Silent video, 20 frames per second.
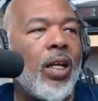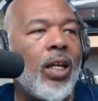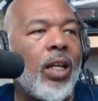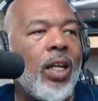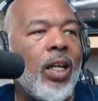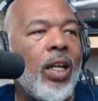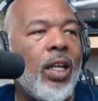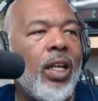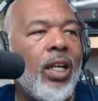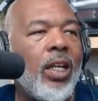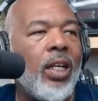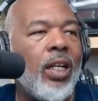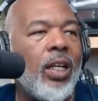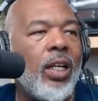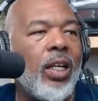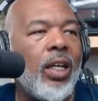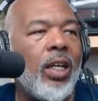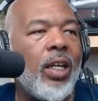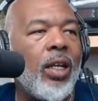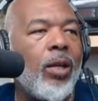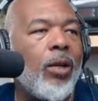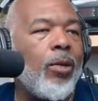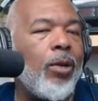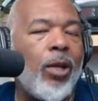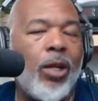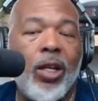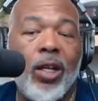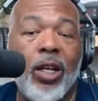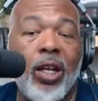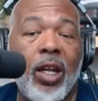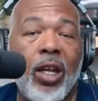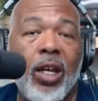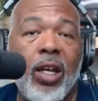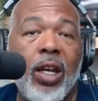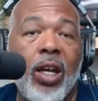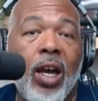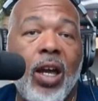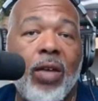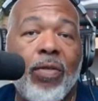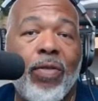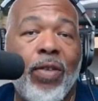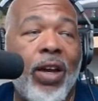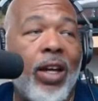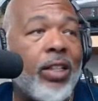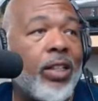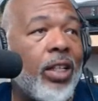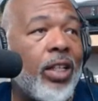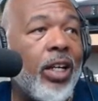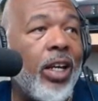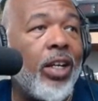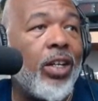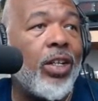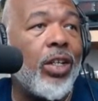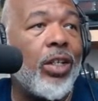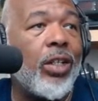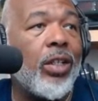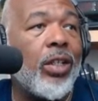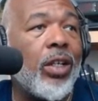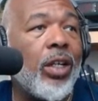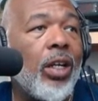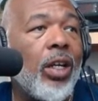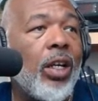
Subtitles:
He got a fascination,